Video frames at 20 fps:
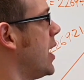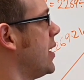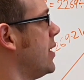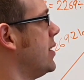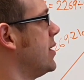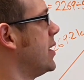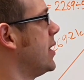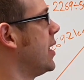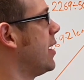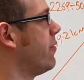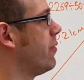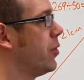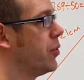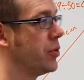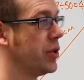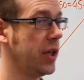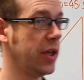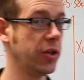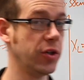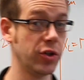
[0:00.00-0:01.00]
added to that
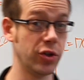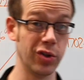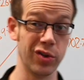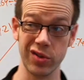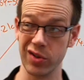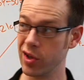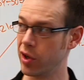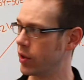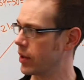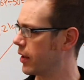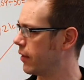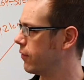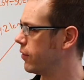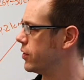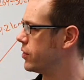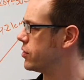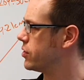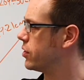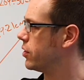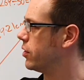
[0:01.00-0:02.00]
voltage does not give
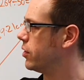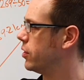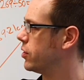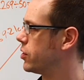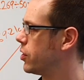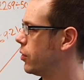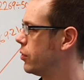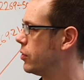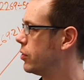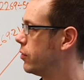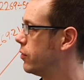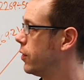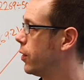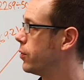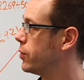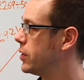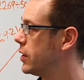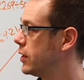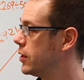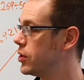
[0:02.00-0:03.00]
us the total
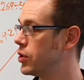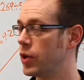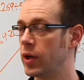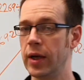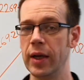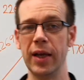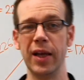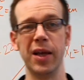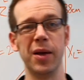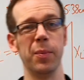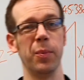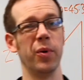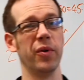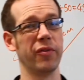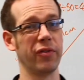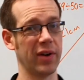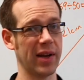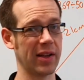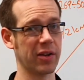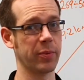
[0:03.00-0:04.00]
voltage, but
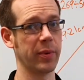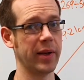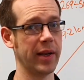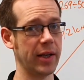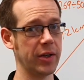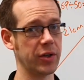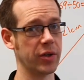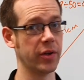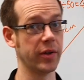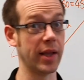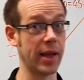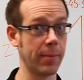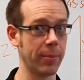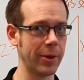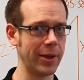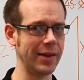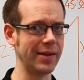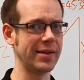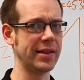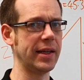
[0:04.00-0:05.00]
for an explanation on that,
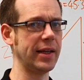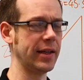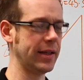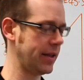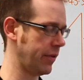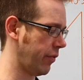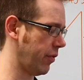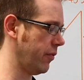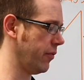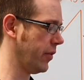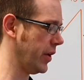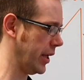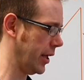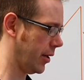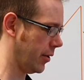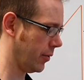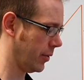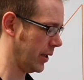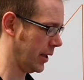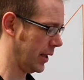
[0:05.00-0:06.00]
please see a different
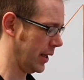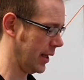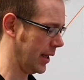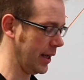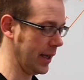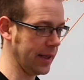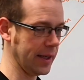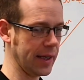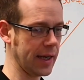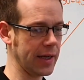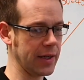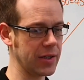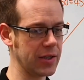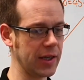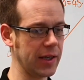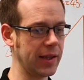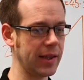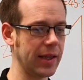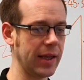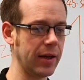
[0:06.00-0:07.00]
video in the
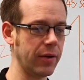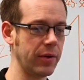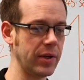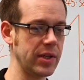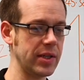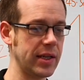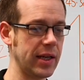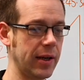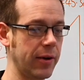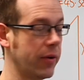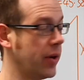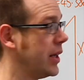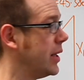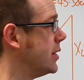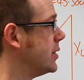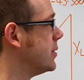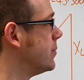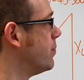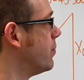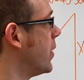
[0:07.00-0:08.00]
AC Theory
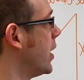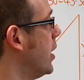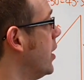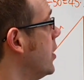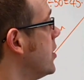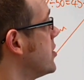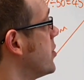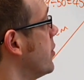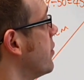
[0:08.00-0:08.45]
series. So